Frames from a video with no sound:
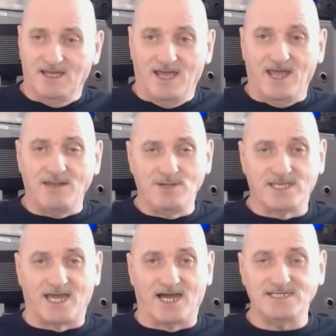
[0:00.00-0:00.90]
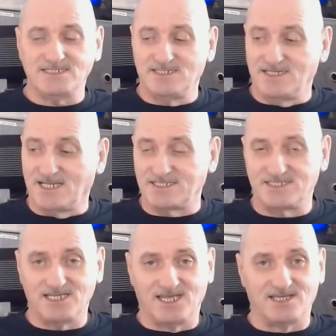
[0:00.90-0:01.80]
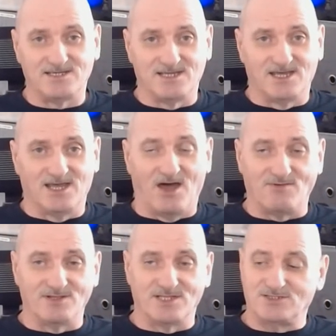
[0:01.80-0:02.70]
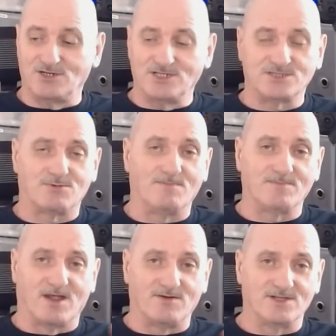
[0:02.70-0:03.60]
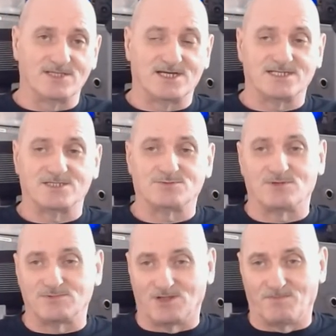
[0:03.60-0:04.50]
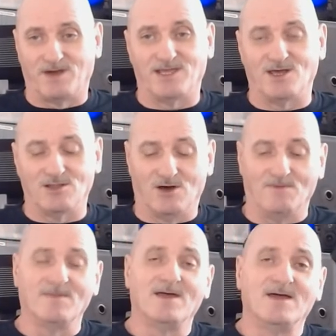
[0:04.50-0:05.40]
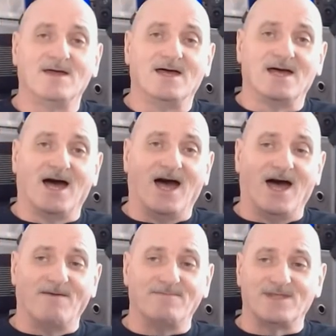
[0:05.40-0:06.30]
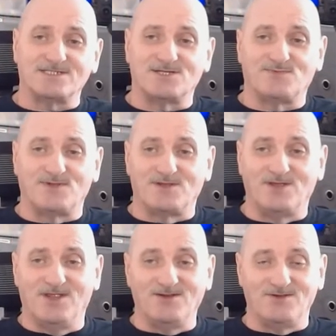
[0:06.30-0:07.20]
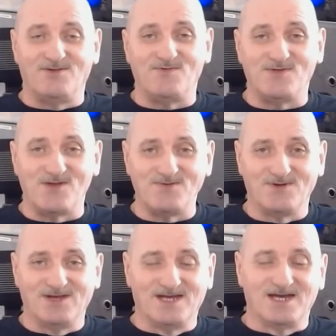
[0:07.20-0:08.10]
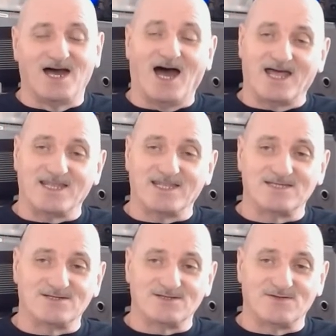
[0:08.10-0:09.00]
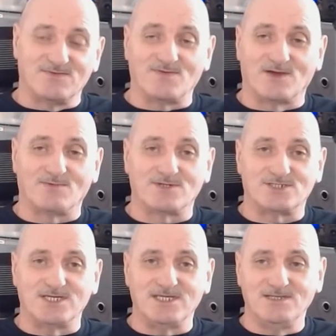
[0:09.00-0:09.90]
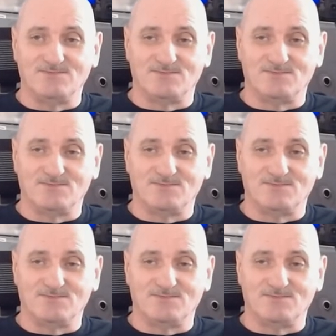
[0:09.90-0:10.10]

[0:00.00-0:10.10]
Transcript: Anyway guys, that's it. I really enjoy this one. I really like this one. I buy it a lot. That's it for the review, and if you like what you've seen,